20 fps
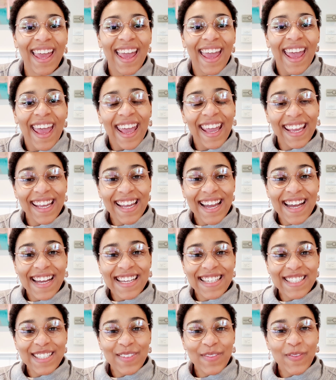Hey
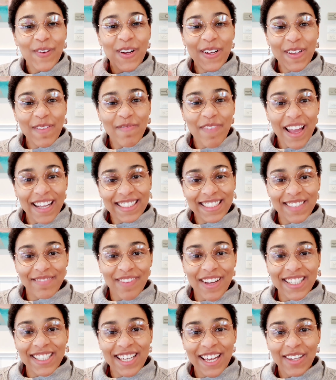guys, welcome back to
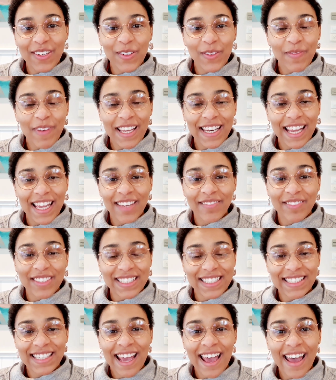my channel. My name
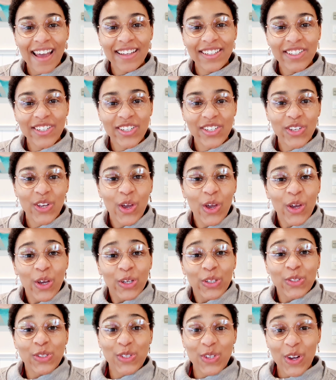is Tash.
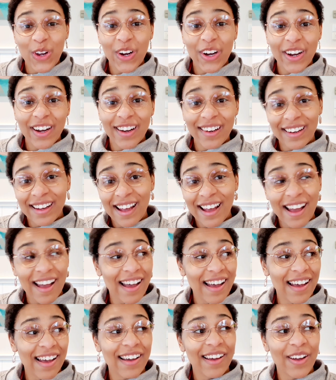So
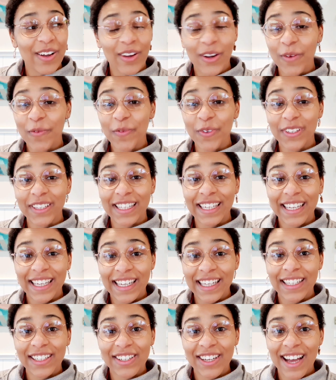
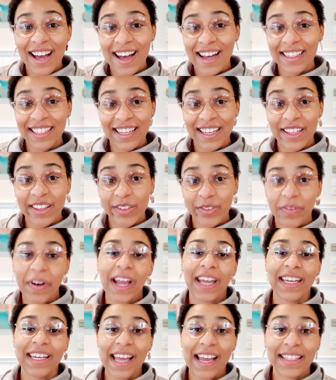hopefully you can't hear the
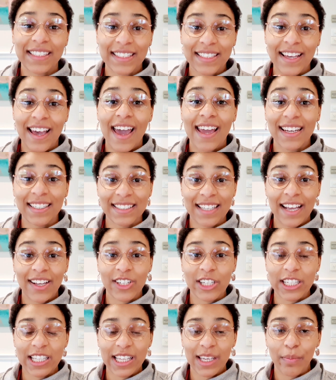rain outside. It's
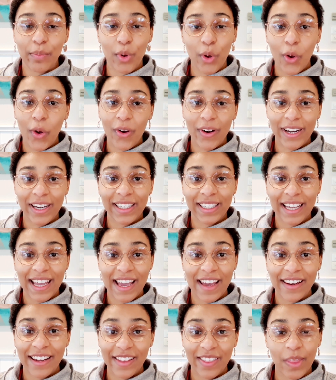actually pouring
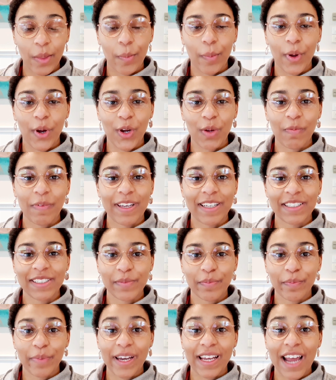down at the moment,
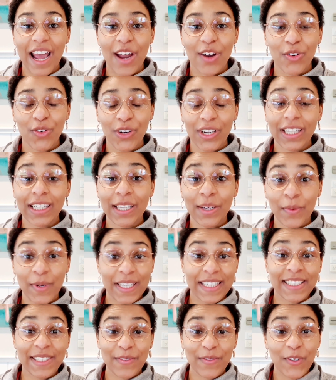but I really
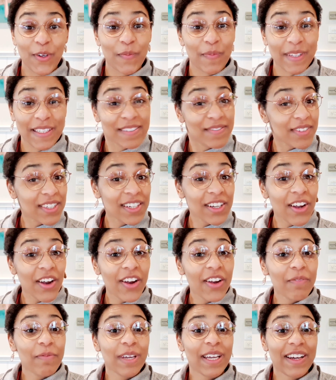wanted to film this
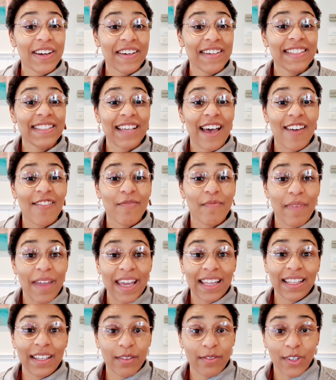video because I've
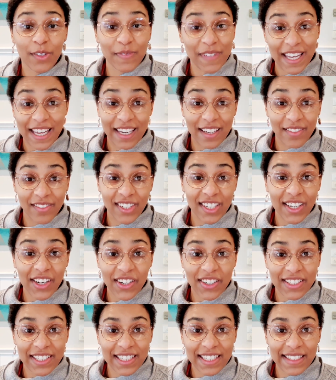barely filmed any
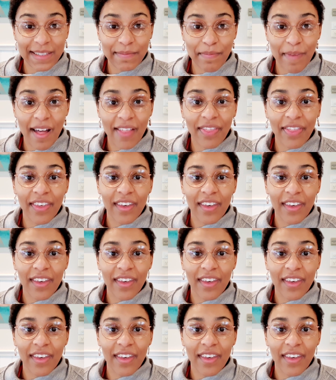videos this month.